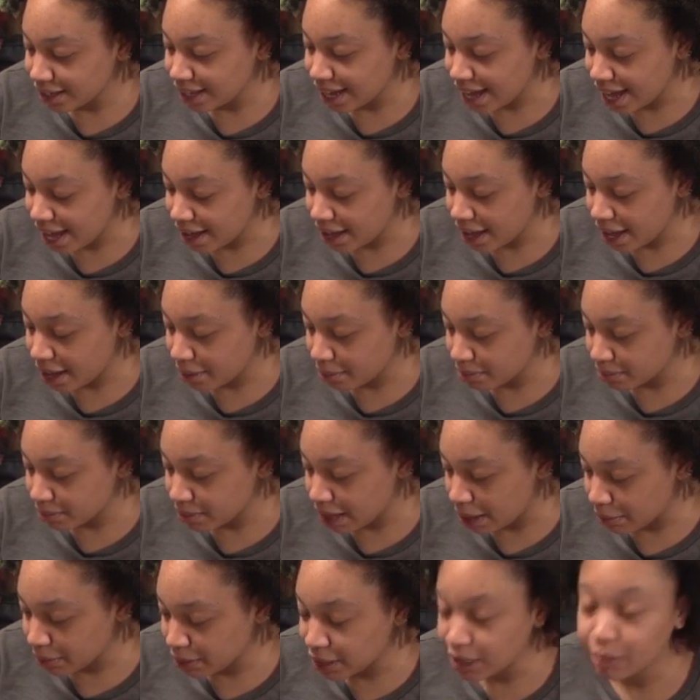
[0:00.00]
Yeah,
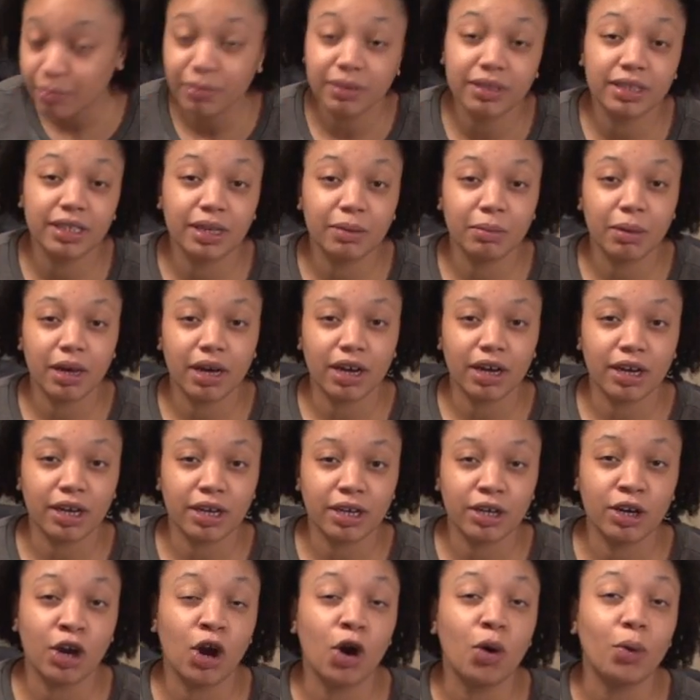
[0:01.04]
I'm keeping them
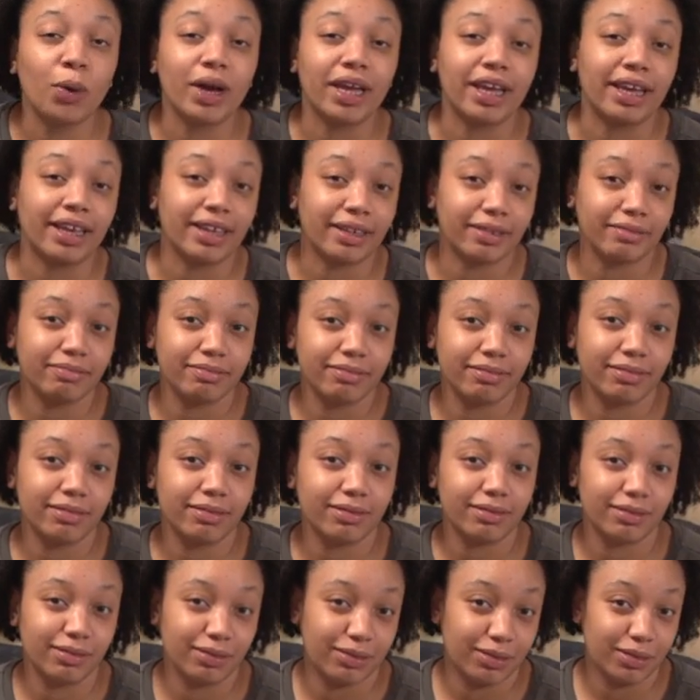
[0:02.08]
going
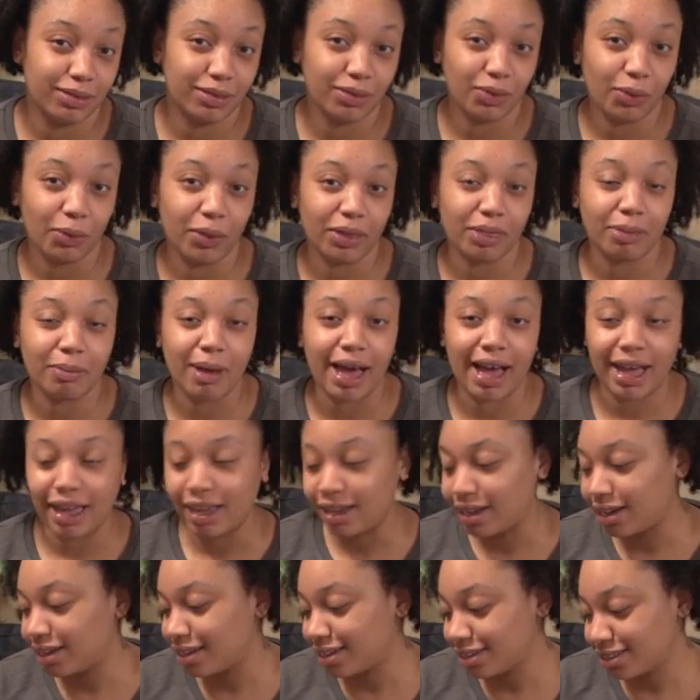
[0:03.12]
with my
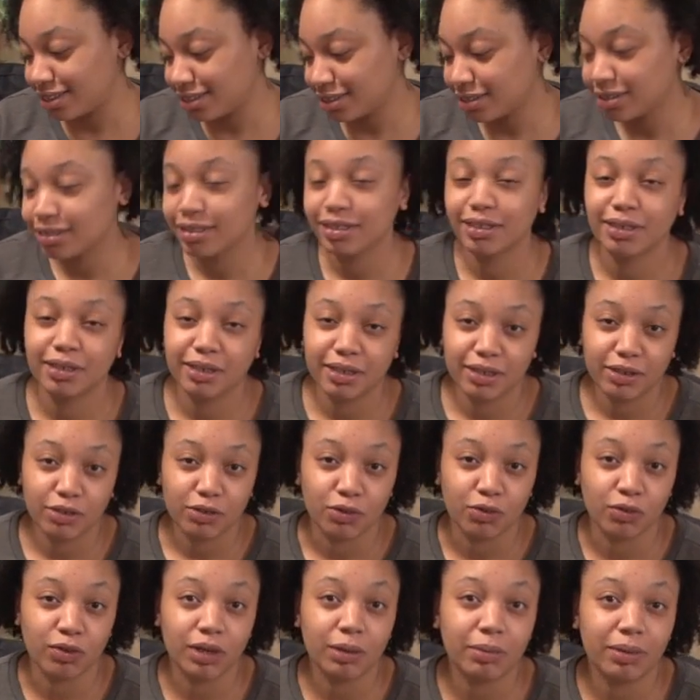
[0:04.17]

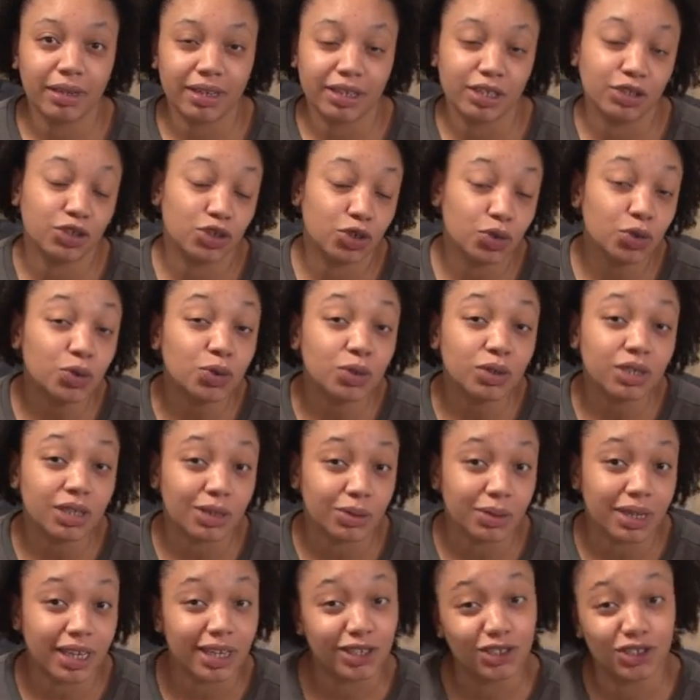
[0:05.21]
ribbon and tool
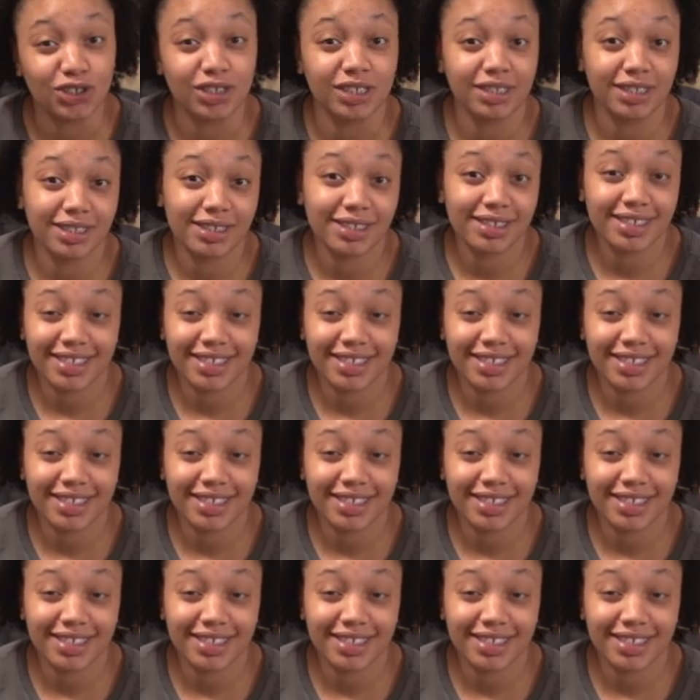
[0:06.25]
donations.